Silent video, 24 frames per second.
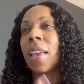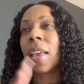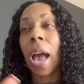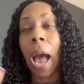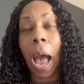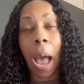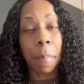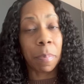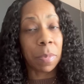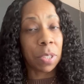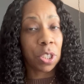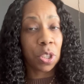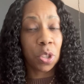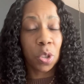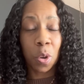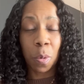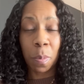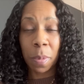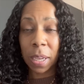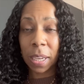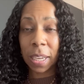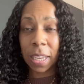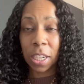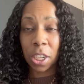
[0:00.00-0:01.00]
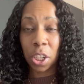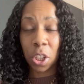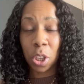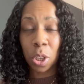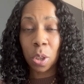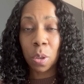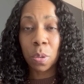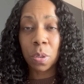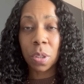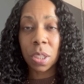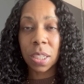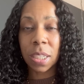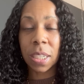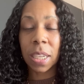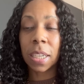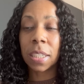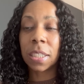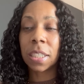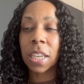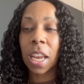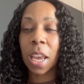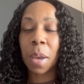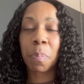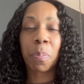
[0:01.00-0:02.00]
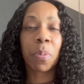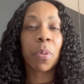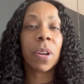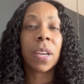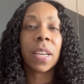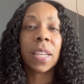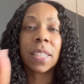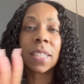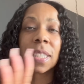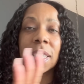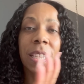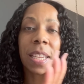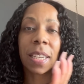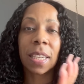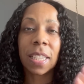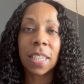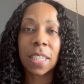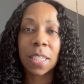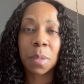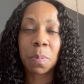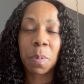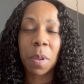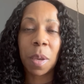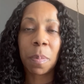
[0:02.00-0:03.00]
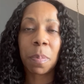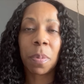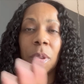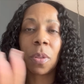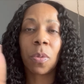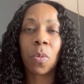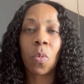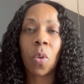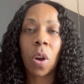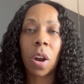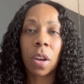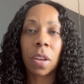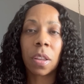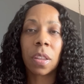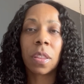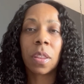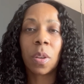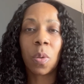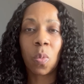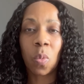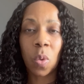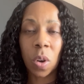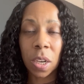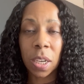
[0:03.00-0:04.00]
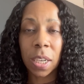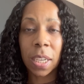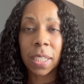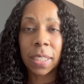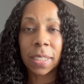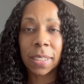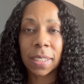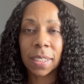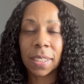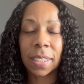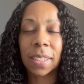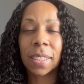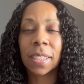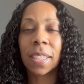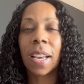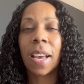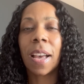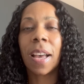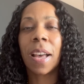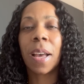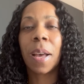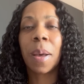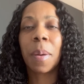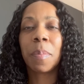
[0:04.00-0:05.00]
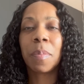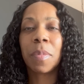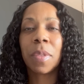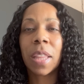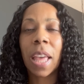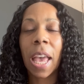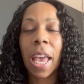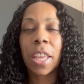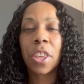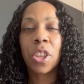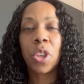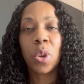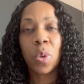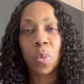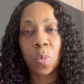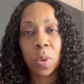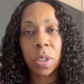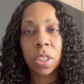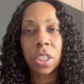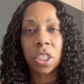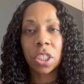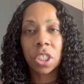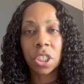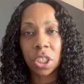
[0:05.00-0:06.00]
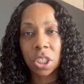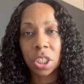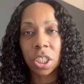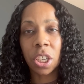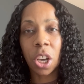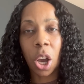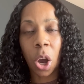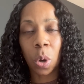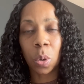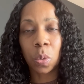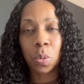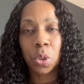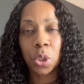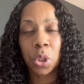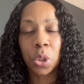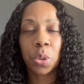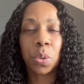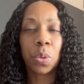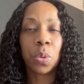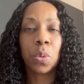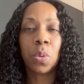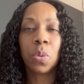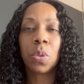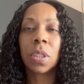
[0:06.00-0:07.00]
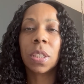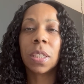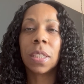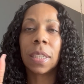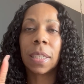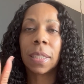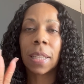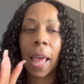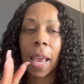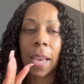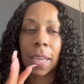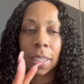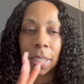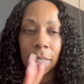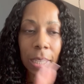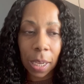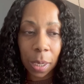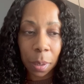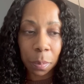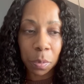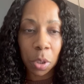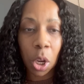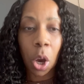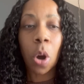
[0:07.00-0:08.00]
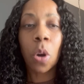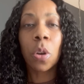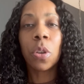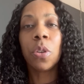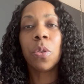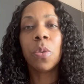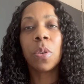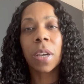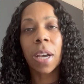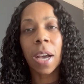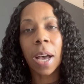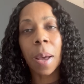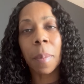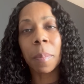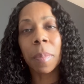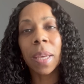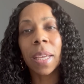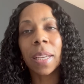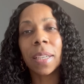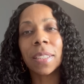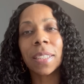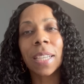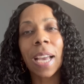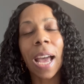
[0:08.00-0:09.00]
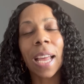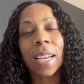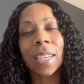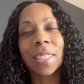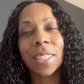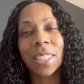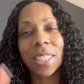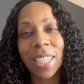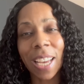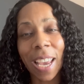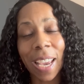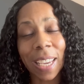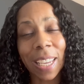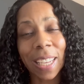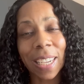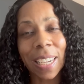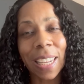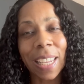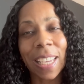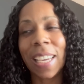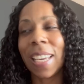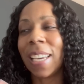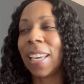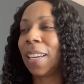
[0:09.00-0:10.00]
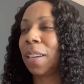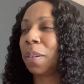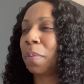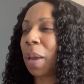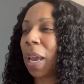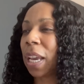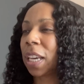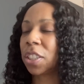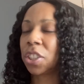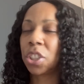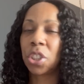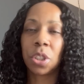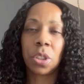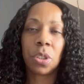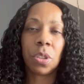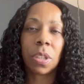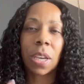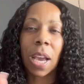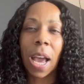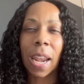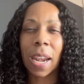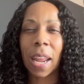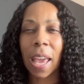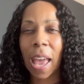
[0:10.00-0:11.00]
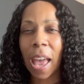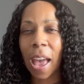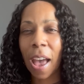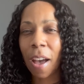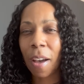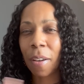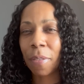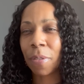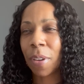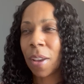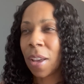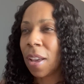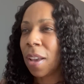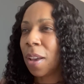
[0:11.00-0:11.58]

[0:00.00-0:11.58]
I'm assuming in Houston, Jay Prince and his people were the ones um, that you would go to to like let them know you coming, kind of checking in, making sure you kind of have